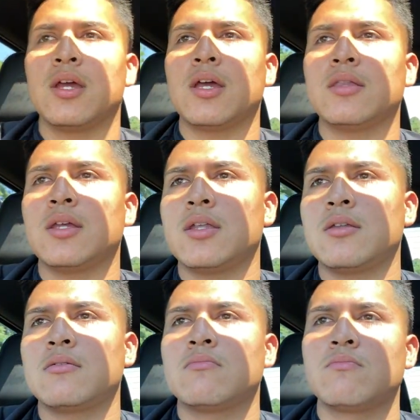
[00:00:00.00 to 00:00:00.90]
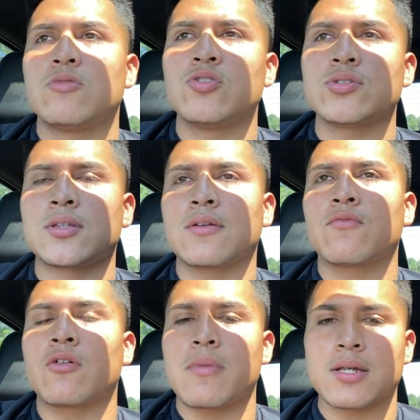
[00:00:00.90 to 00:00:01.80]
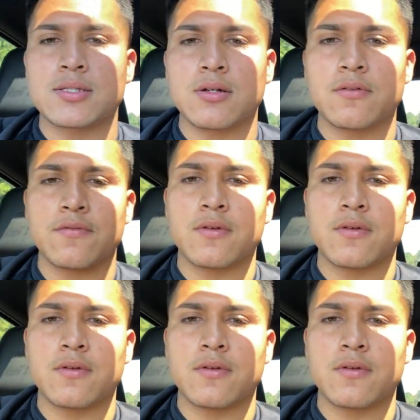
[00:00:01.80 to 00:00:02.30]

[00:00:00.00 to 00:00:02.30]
and then do something for myself.